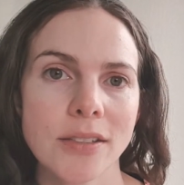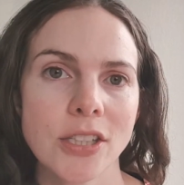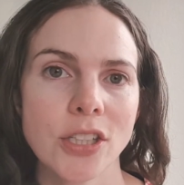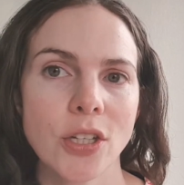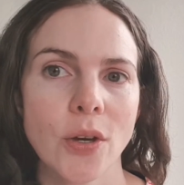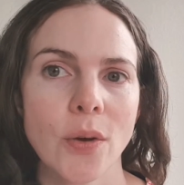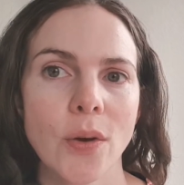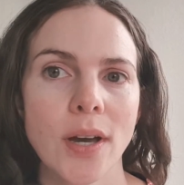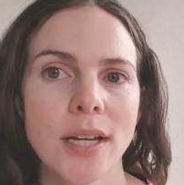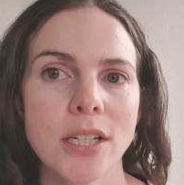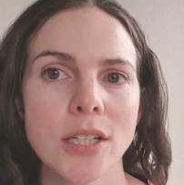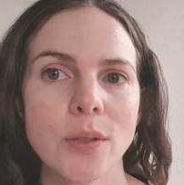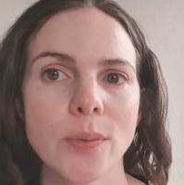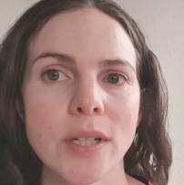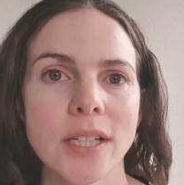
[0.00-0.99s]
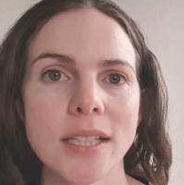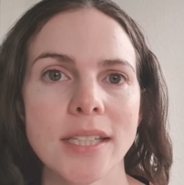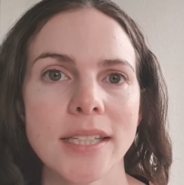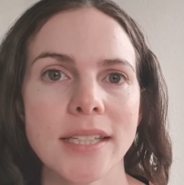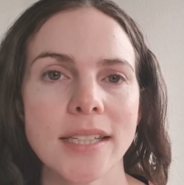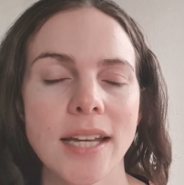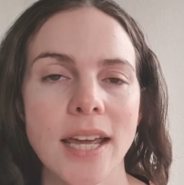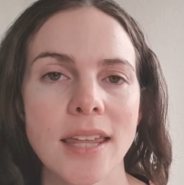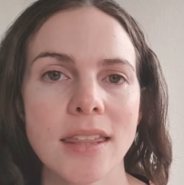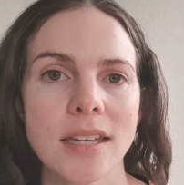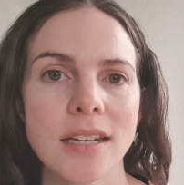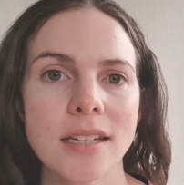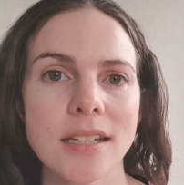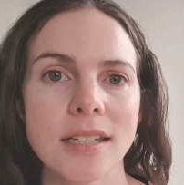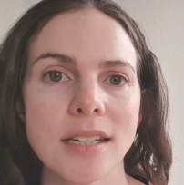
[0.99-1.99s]
So I just wanted to say
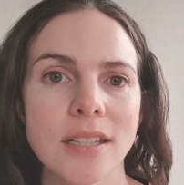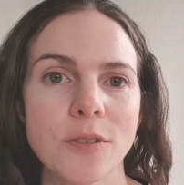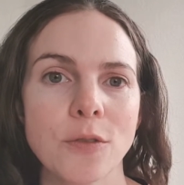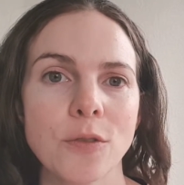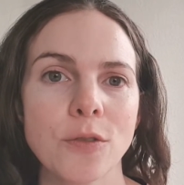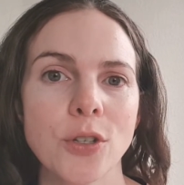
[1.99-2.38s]
that if